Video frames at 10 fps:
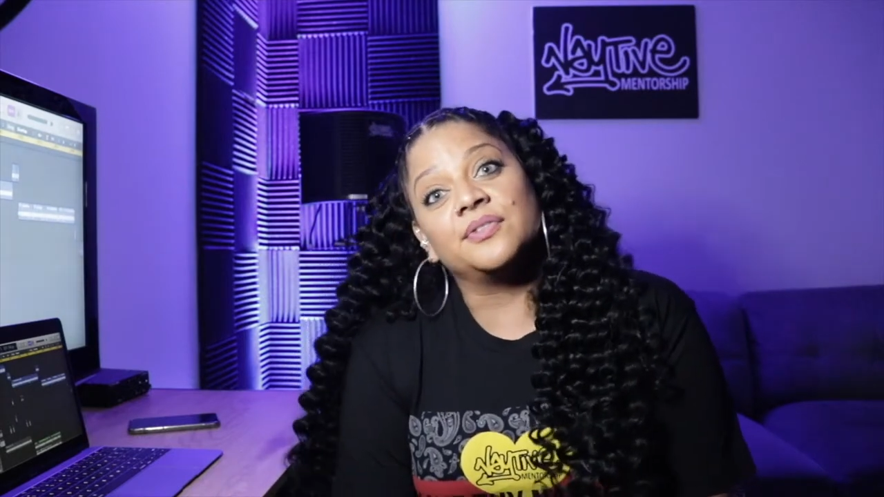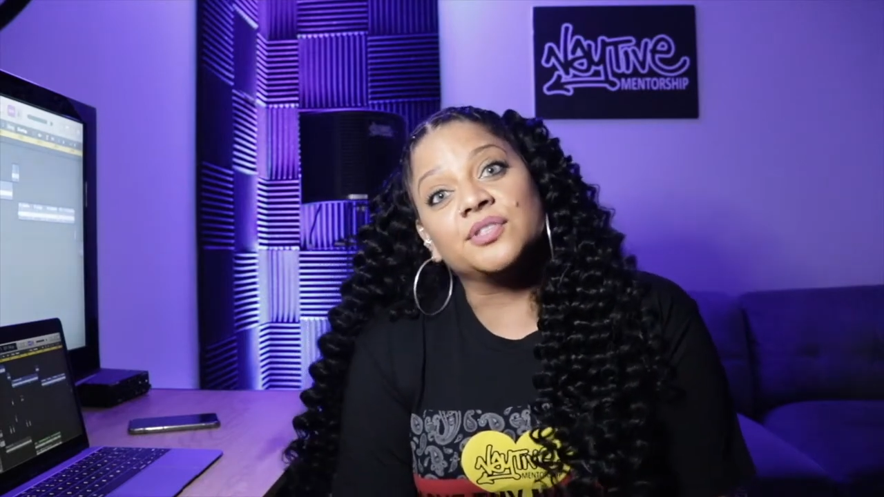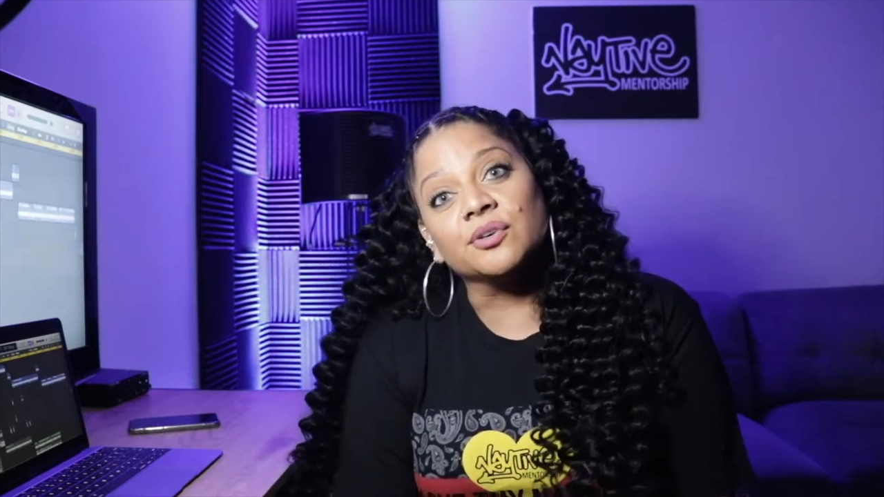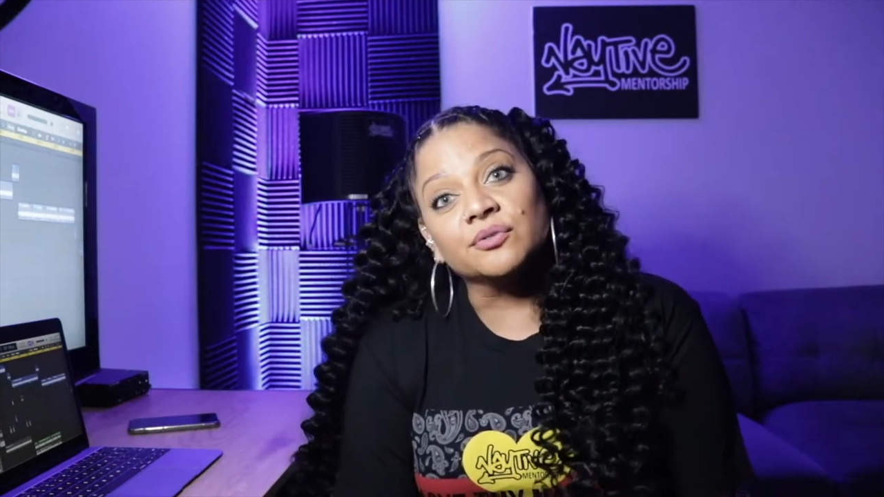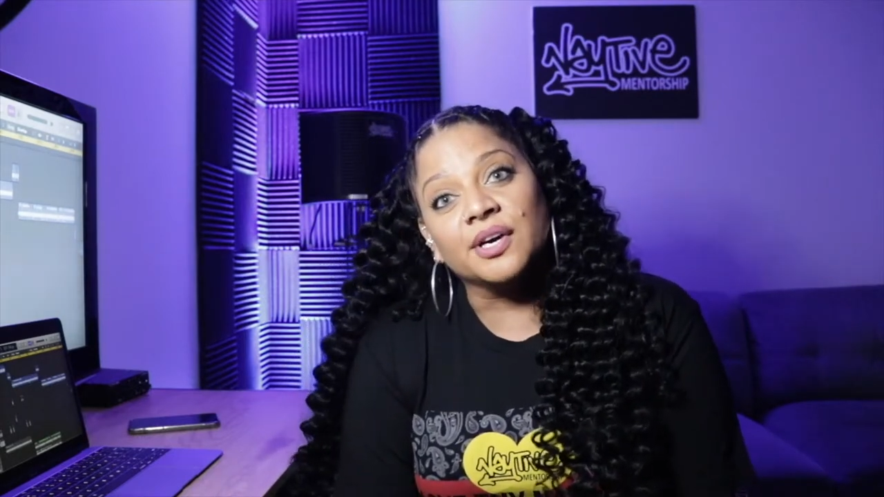
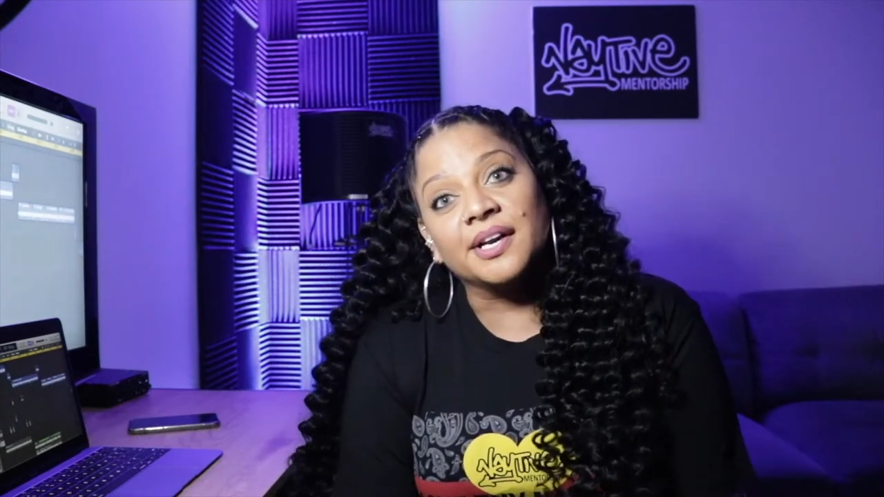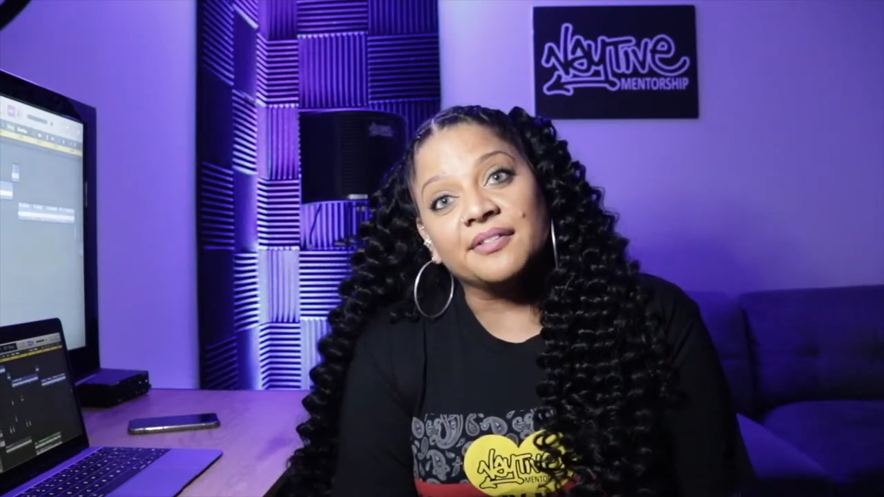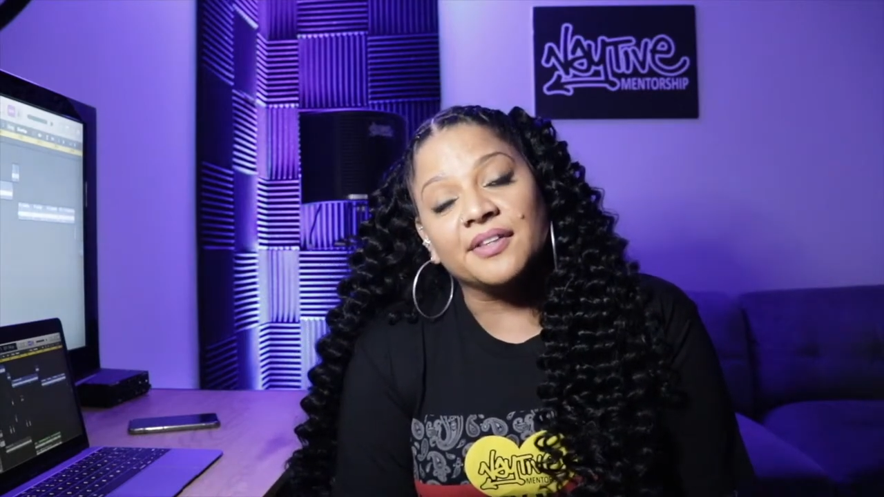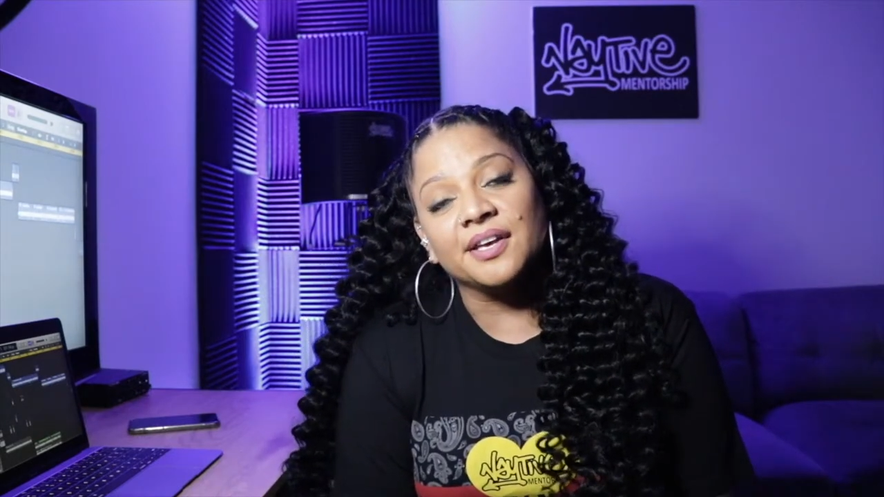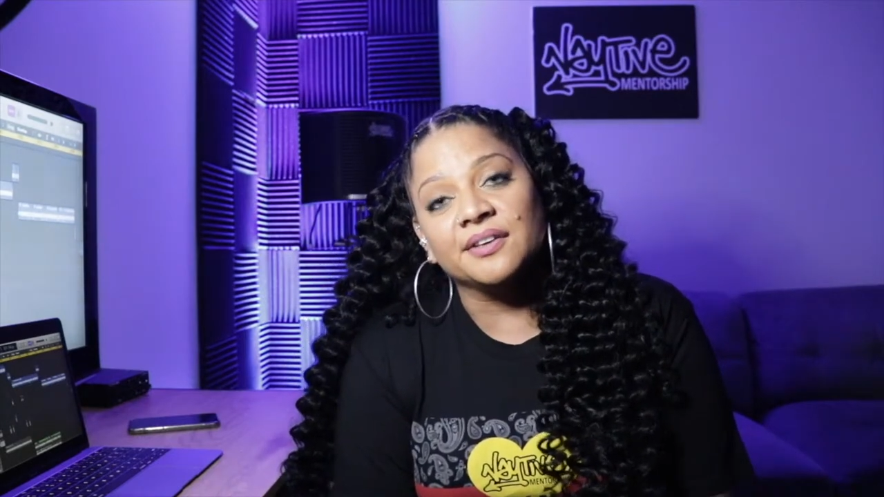songwriting
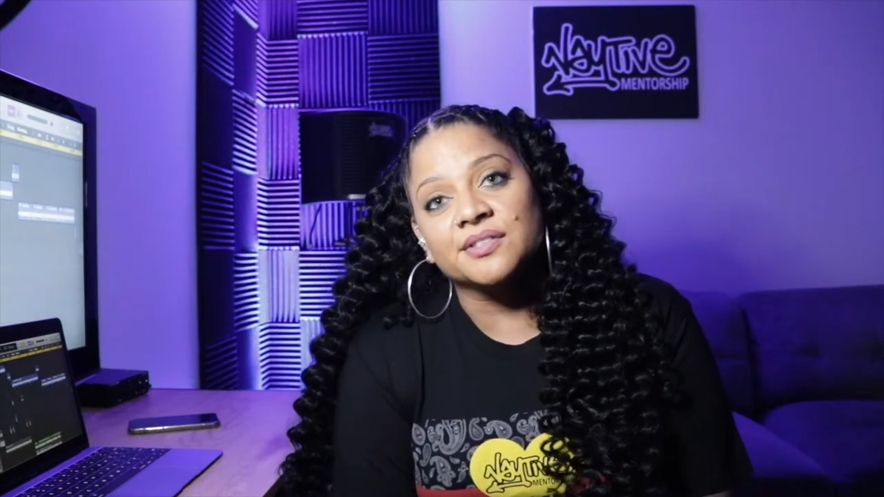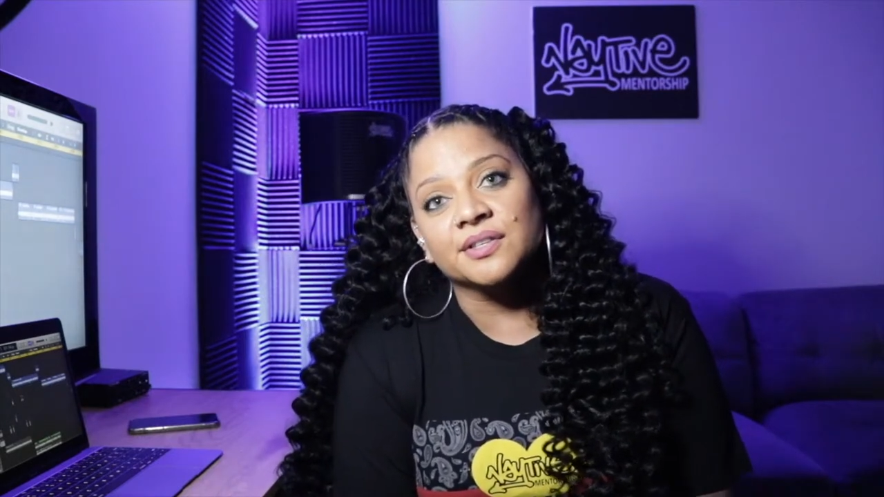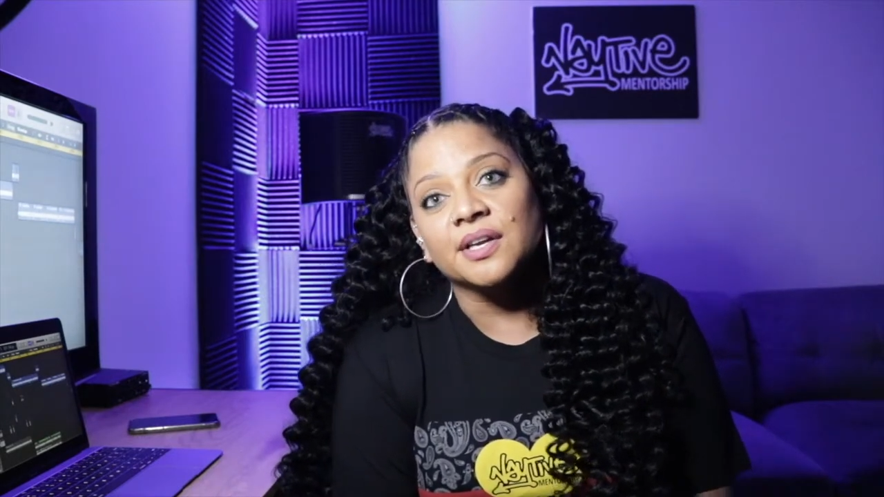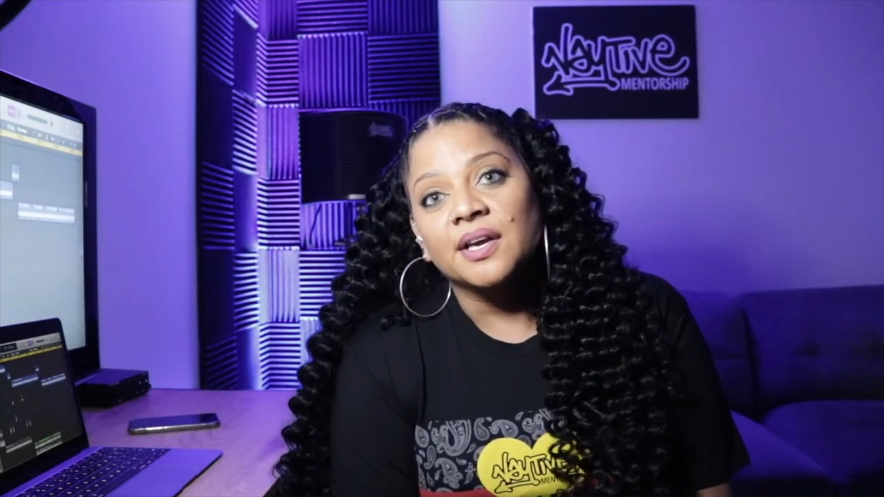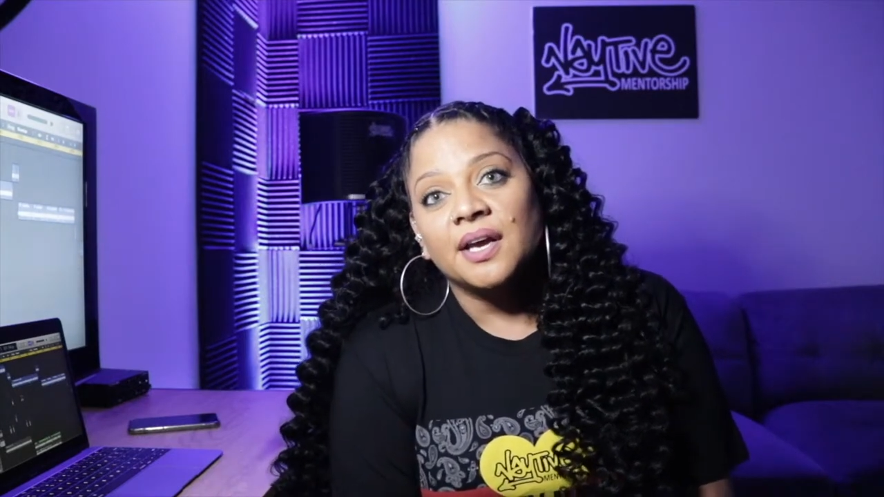things and